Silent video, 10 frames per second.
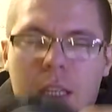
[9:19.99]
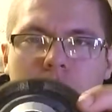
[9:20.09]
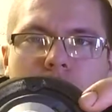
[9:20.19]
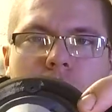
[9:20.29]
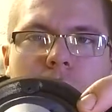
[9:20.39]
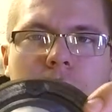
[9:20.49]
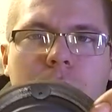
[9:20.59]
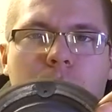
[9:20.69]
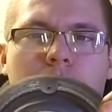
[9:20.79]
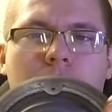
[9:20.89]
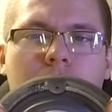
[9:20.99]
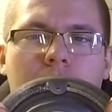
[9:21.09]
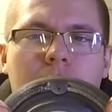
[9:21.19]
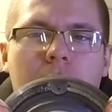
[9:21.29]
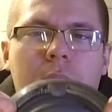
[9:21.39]
It connects with
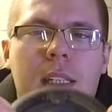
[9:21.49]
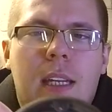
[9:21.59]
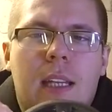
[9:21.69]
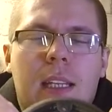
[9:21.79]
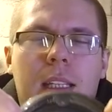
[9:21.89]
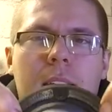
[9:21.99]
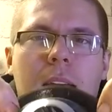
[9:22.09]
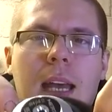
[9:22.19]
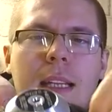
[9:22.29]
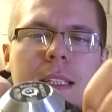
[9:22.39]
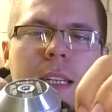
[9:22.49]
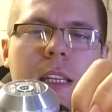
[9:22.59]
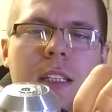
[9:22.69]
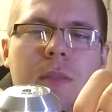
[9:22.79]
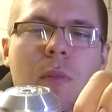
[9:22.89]
these, and it has
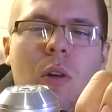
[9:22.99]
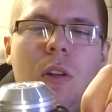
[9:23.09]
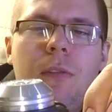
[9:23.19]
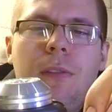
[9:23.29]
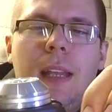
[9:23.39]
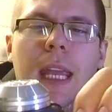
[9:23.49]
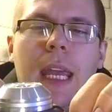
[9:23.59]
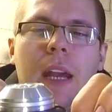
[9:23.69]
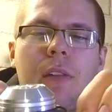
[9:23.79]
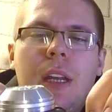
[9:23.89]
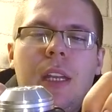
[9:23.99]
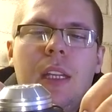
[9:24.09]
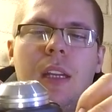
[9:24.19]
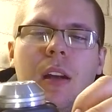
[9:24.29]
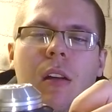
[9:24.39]
a small flare
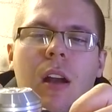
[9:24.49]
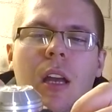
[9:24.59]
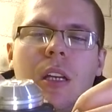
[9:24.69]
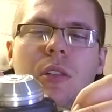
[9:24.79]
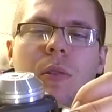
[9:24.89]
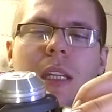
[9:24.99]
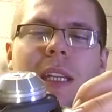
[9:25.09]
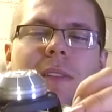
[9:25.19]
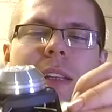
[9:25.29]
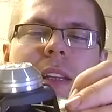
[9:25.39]
here, so even